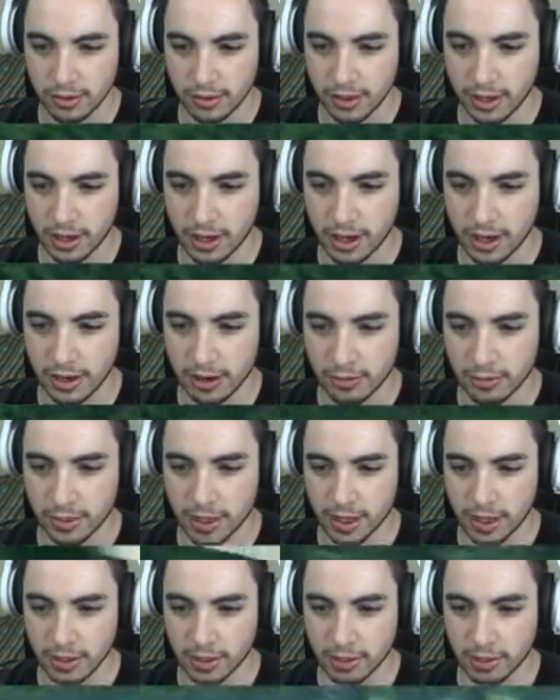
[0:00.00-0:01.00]
It's like Iron
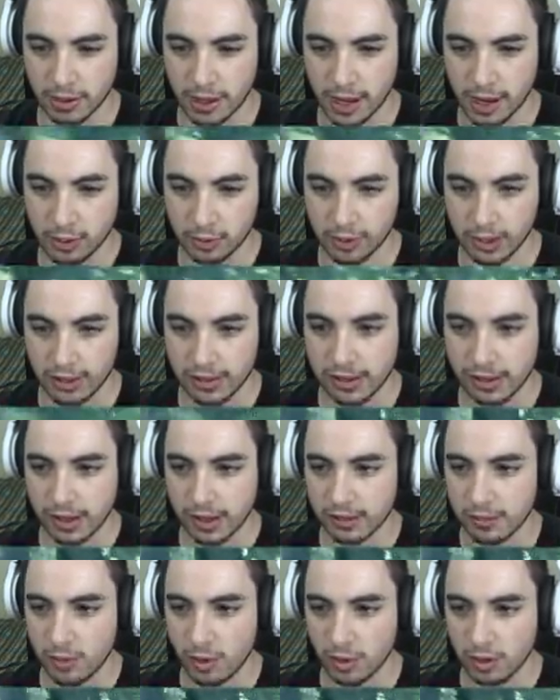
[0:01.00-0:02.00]
Man. Okay, only
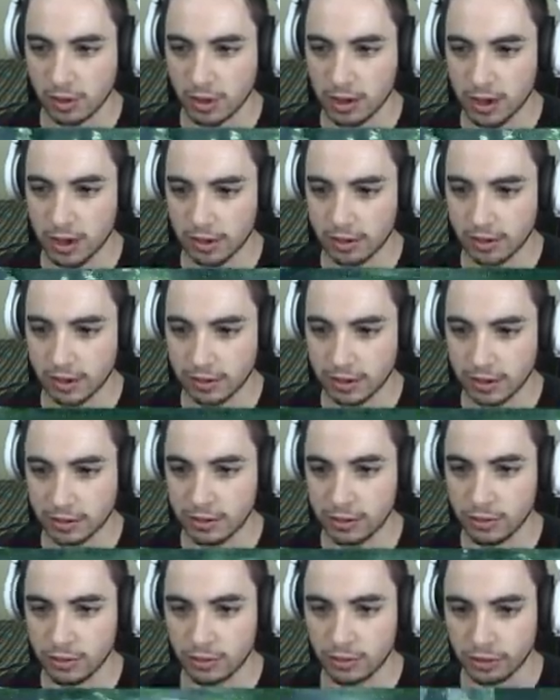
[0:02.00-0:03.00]
six more logs. That's
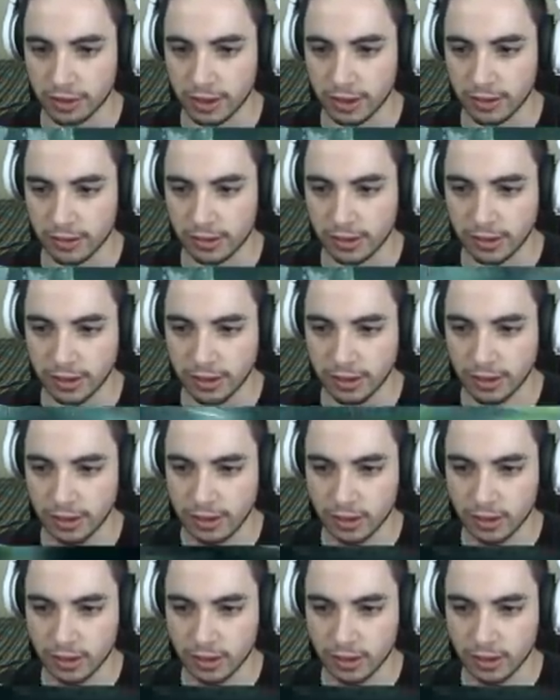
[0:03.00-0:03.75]
like two trees.